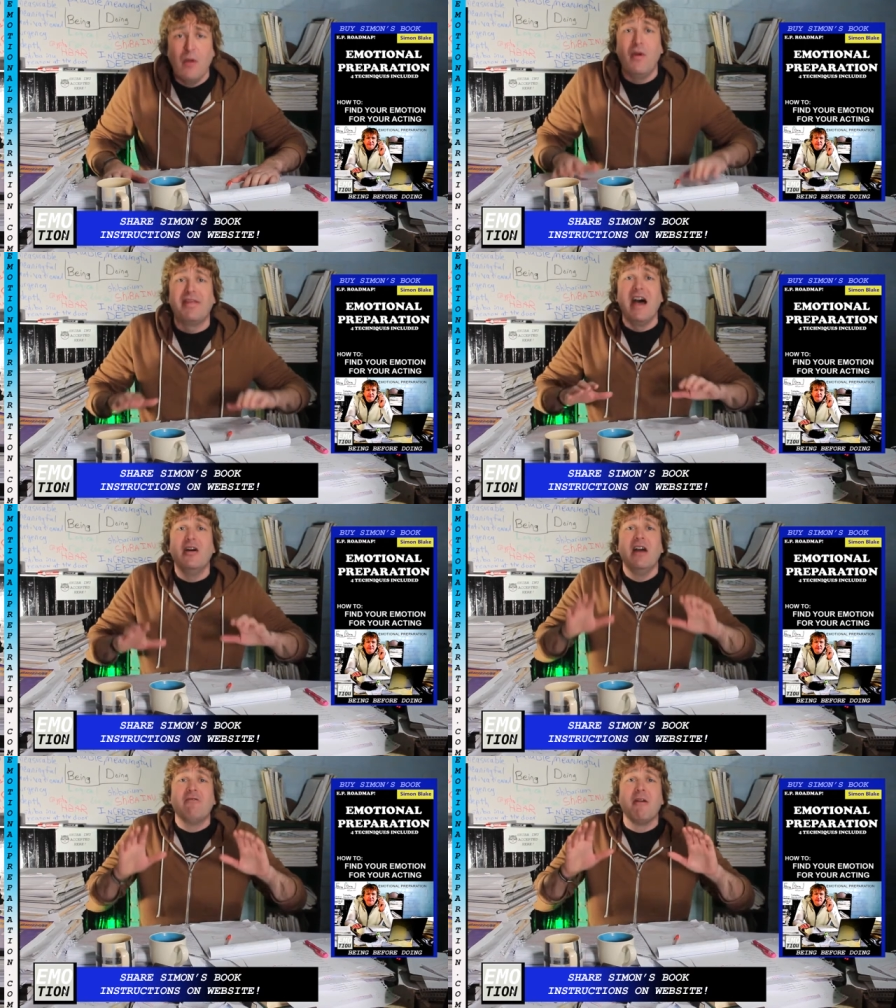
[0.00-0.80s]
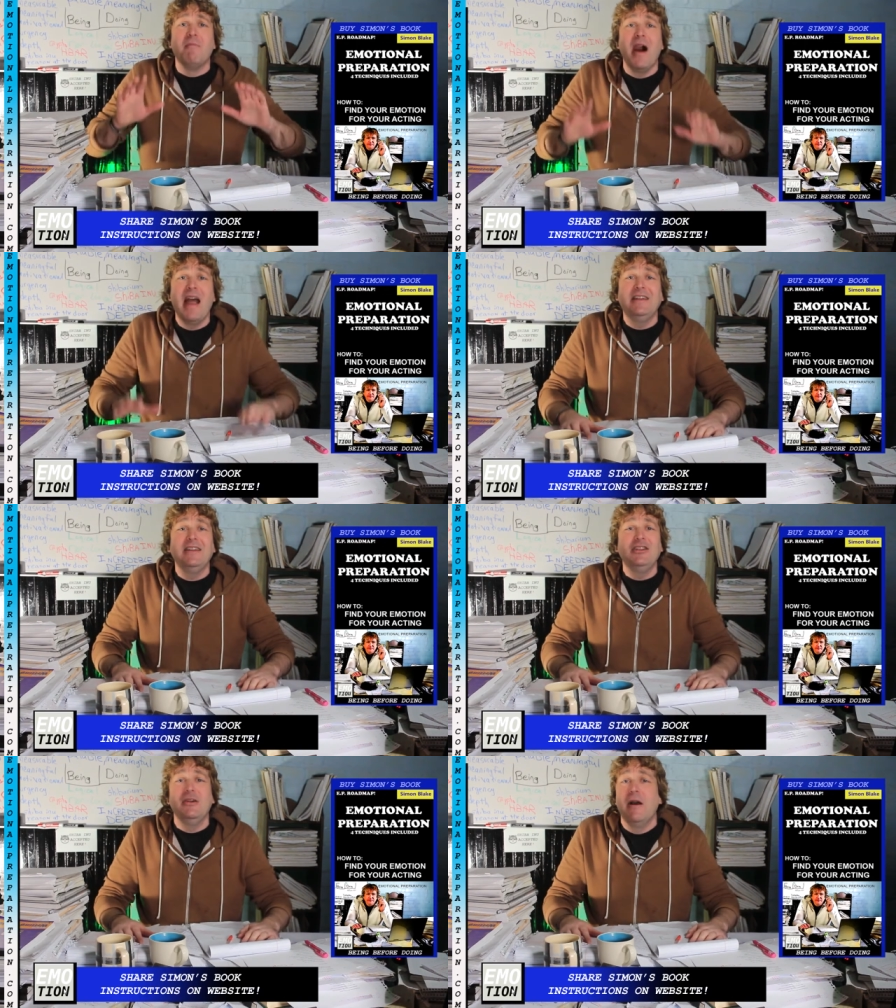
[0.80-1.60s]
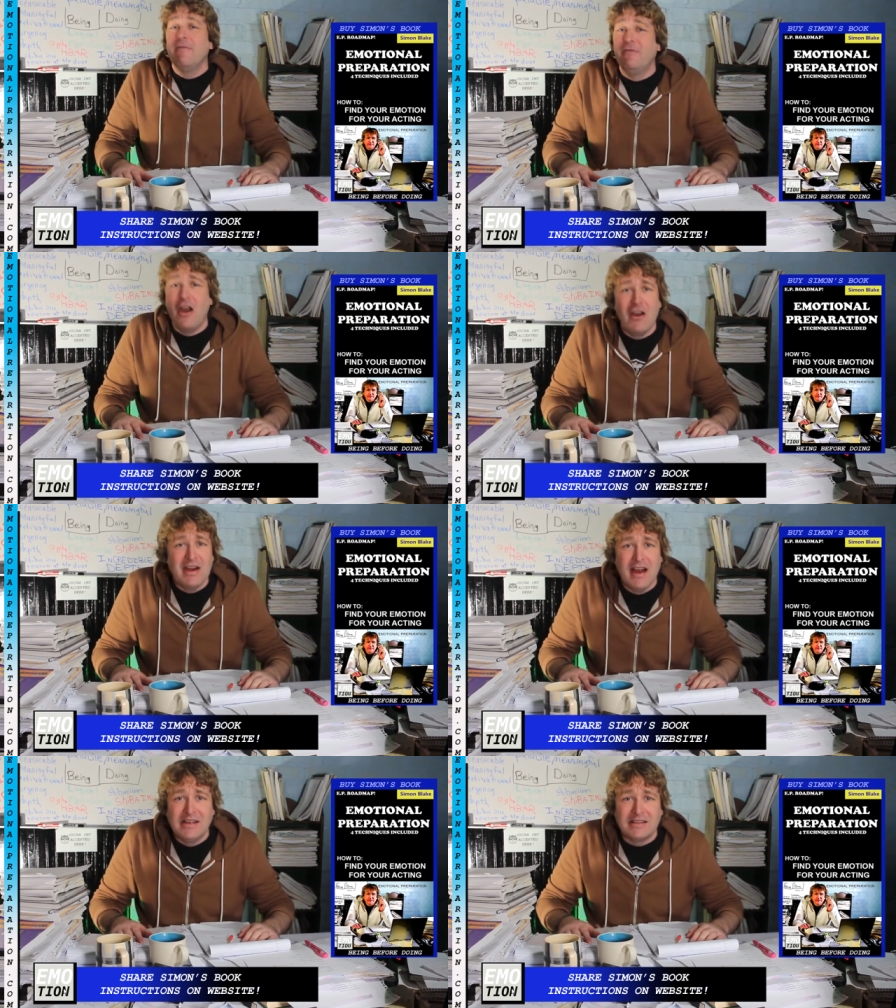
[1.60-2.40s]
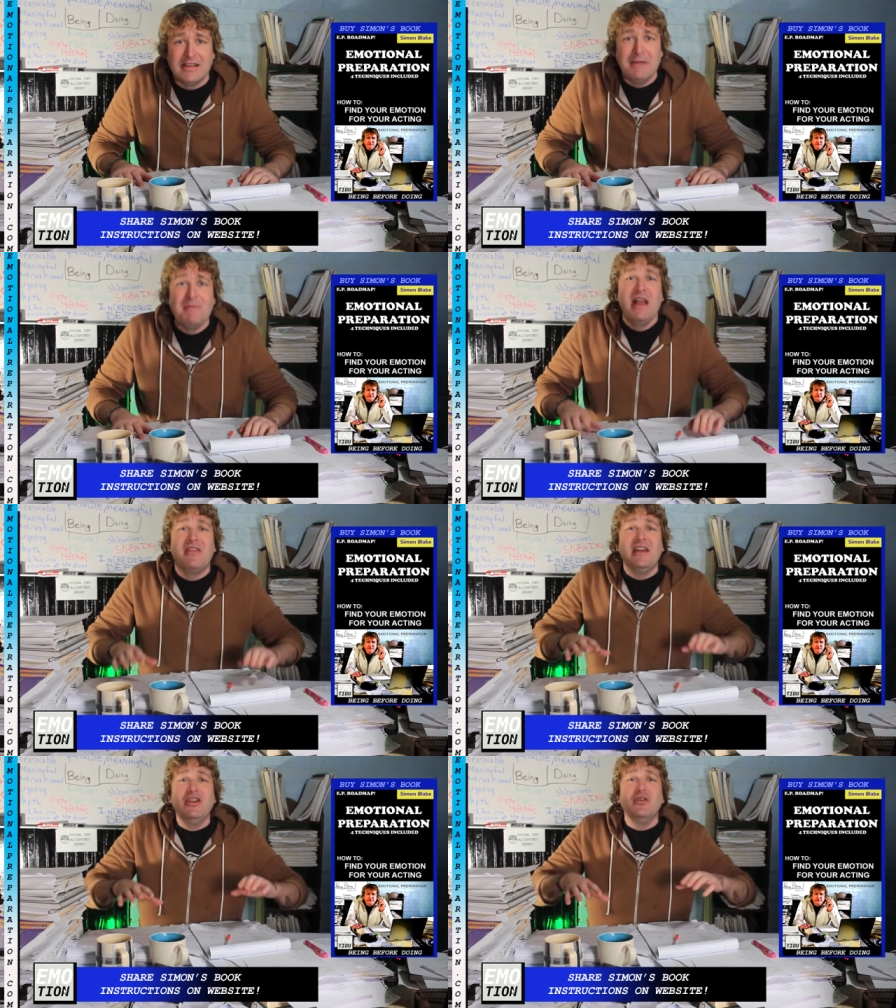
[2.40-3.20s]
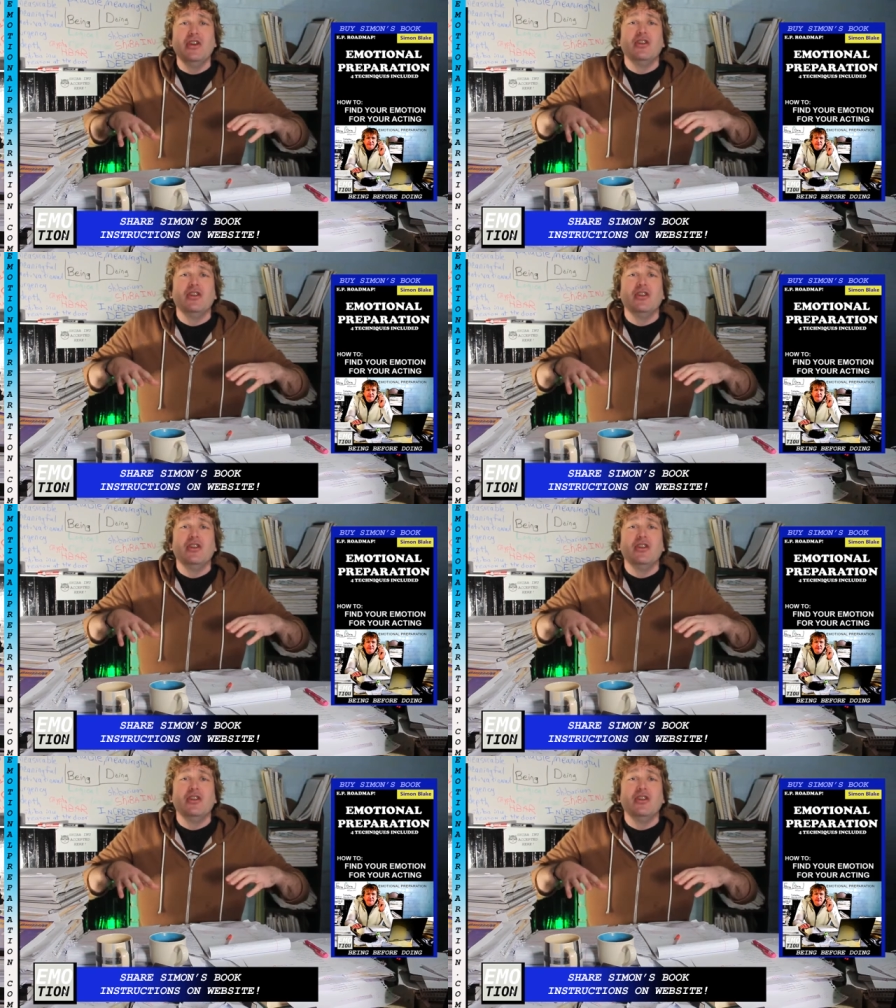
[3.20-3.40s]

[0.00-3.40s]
without reminding you very nicely that you